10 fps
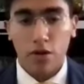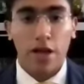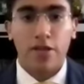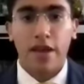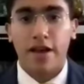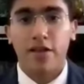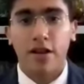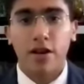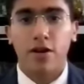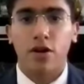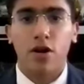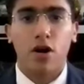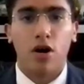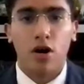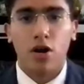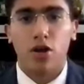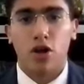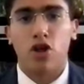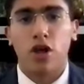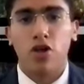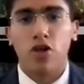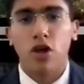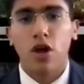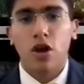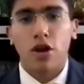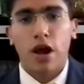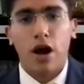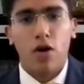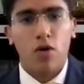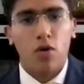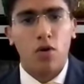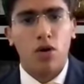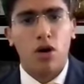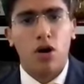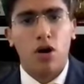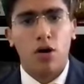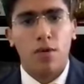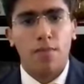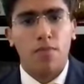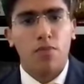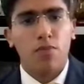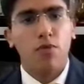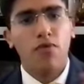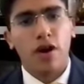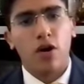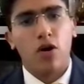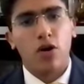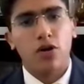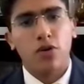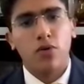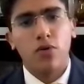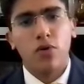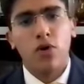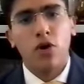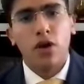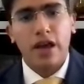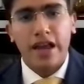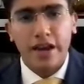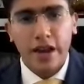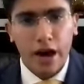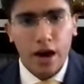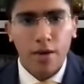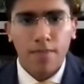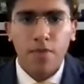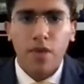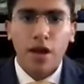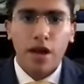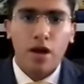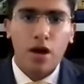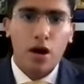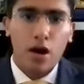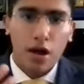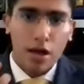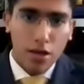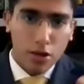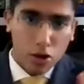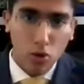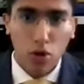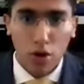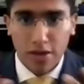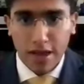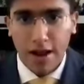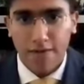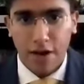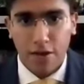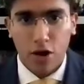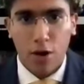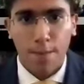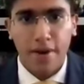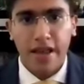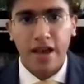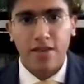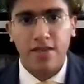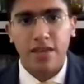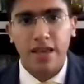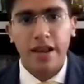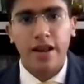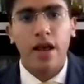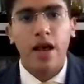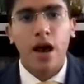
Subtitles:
that's excellent, Yashish. Now, moving on to India, you yourself as a company has seen